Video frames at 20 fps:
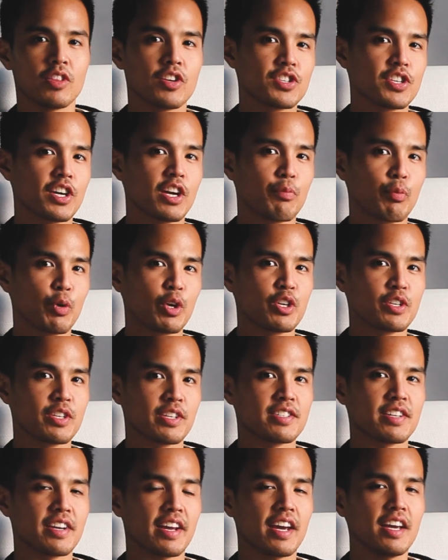The setup we're
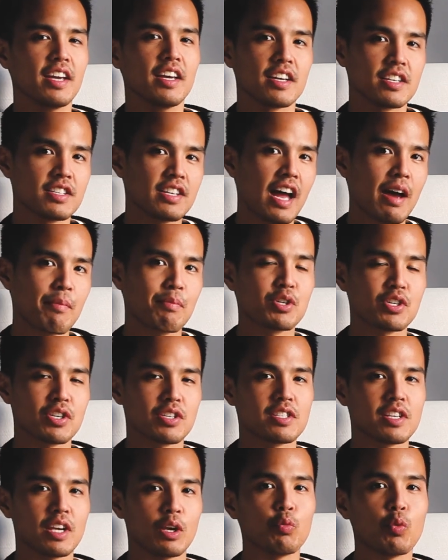using today is the Aputure
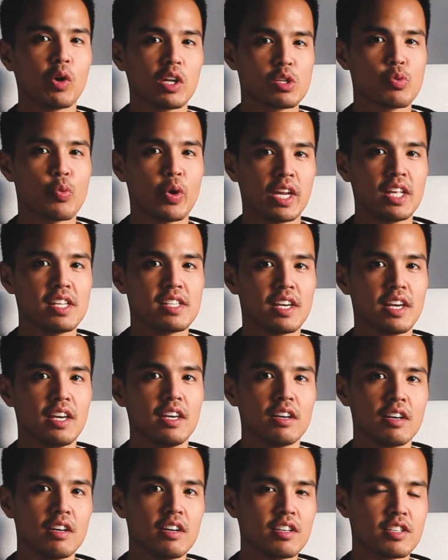
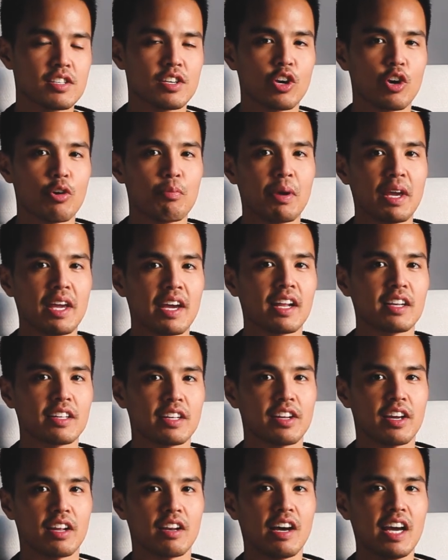C120D COB
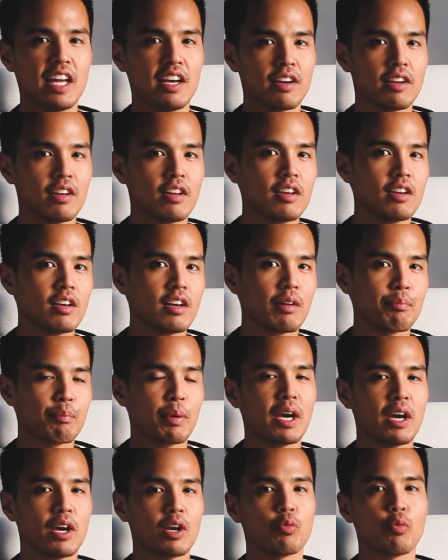LED light
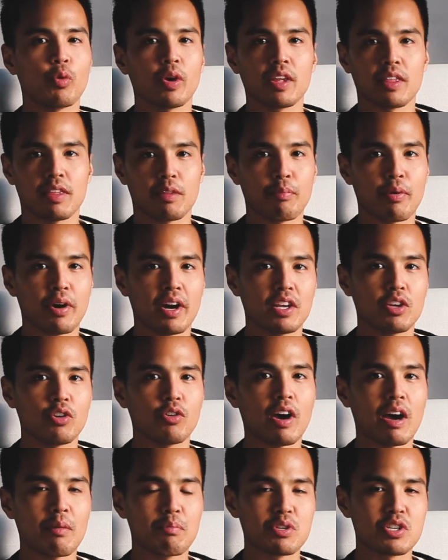paired with the brand
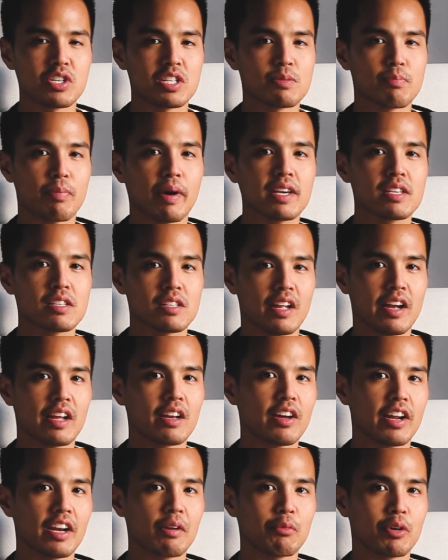new Aputure Space Light
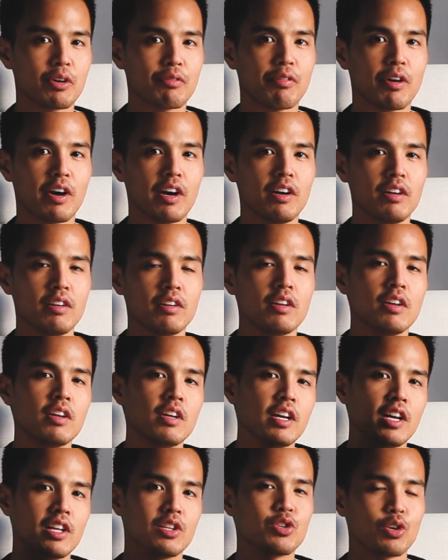lighting modifier.
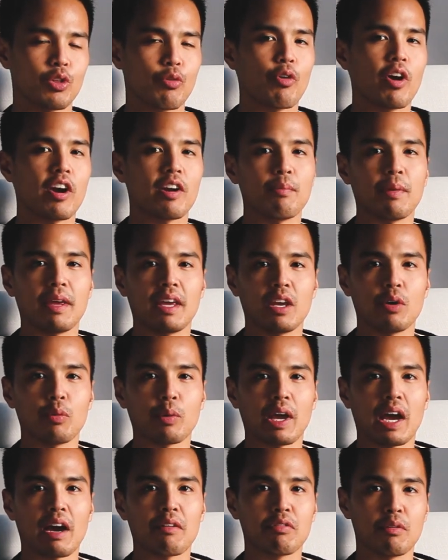And to the right of me here,
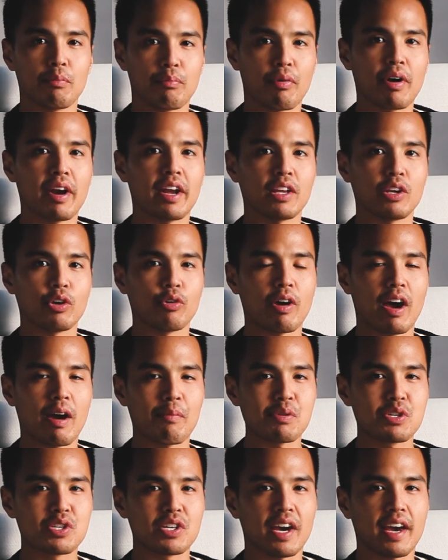we have the brand new
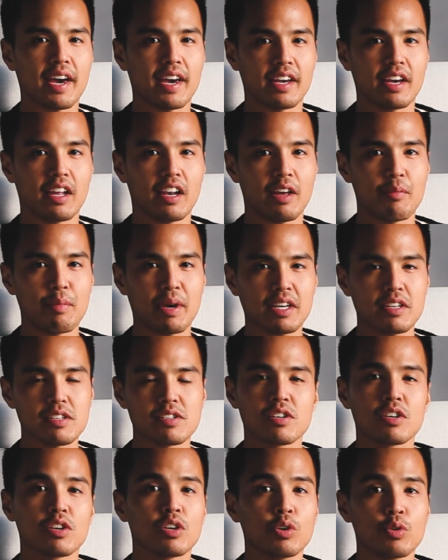Aputure
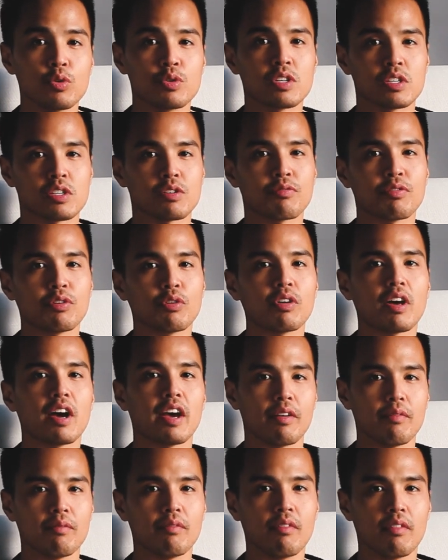AL-MX used as a fill
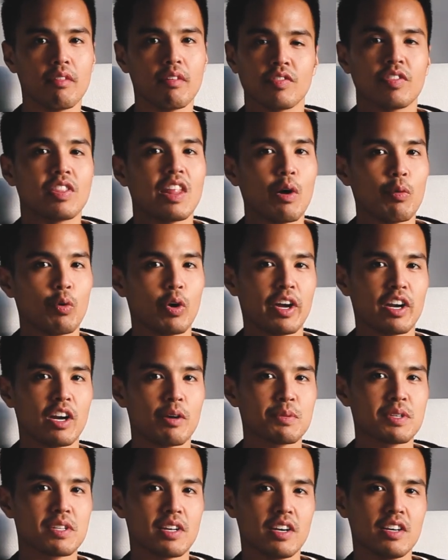light. Now we'll head
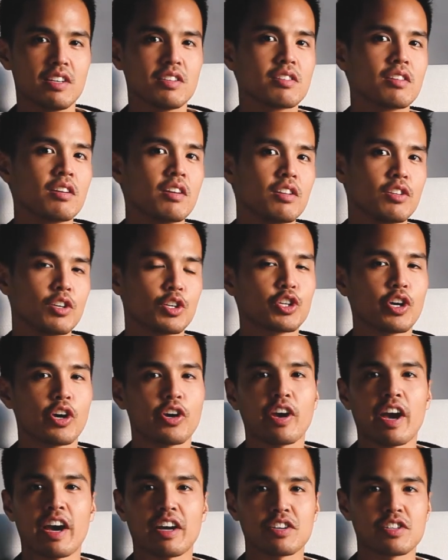upstairs to show
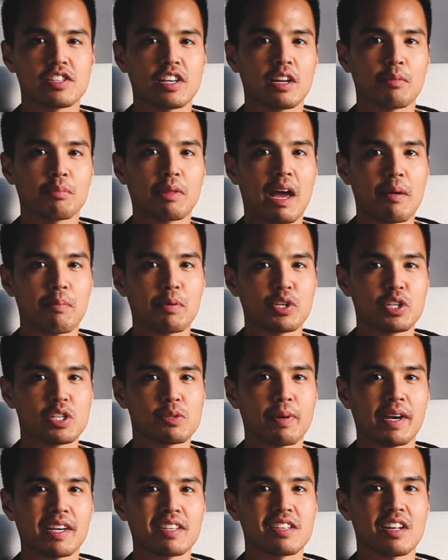you how to set up the Aputure
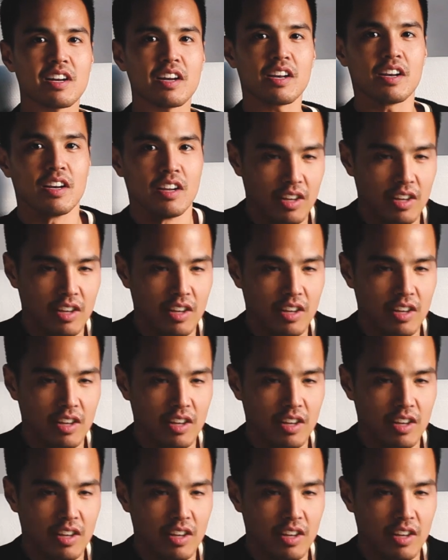Space Light.